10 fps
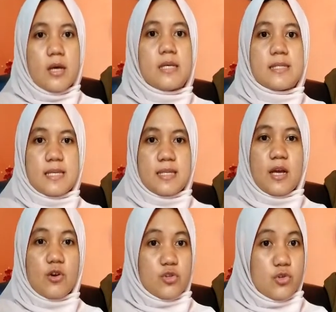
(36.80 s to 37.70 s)
Assessing
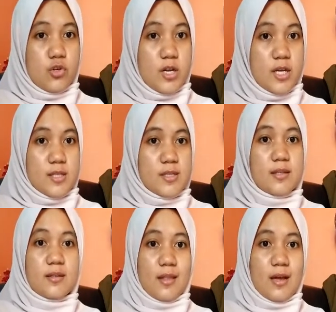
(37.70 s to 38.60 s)
our students and
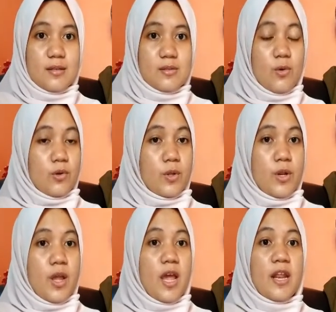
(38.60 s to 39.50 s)
class on
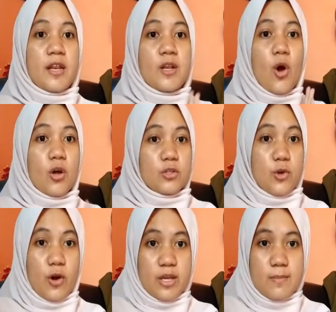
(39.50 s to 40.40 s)
an
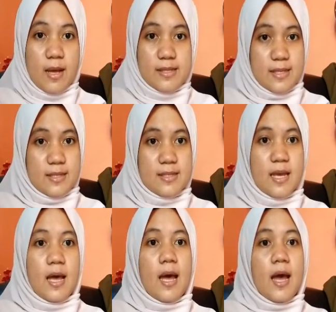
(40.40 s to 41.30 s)
ongoing basis
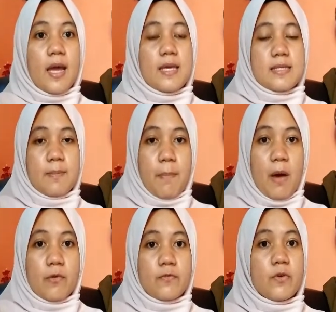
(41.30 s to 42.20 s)
is a
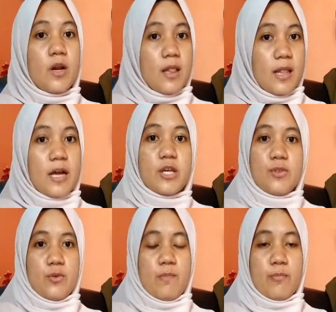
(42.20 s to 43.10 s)
powerful ally
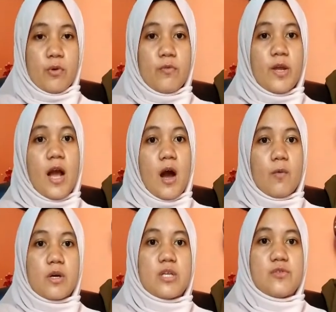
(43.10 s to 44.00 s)
to improving
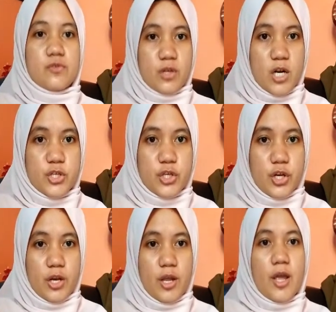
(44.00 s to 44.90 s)
our instruction
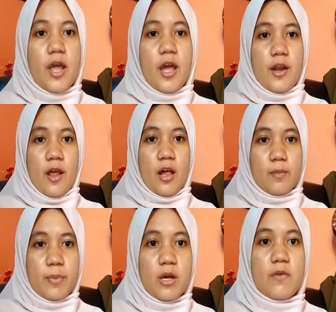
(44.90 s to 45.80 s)
and
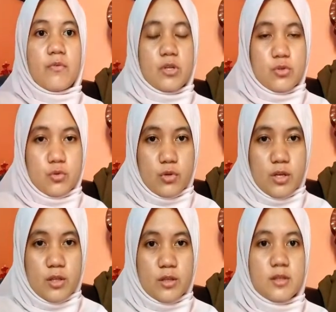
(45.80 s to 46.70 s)
helping every
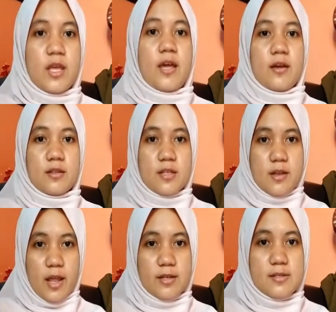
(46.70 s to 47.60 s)
student take the
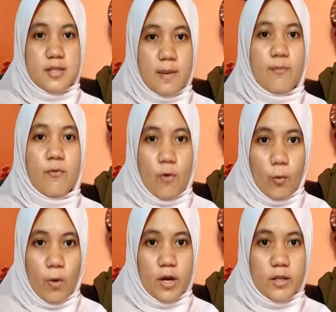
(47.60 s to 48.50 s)
next step
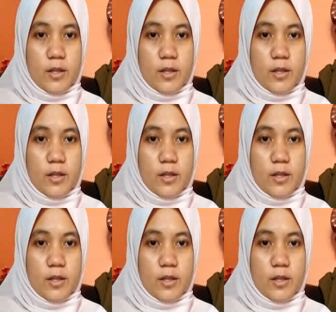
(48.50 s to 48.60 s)
forward.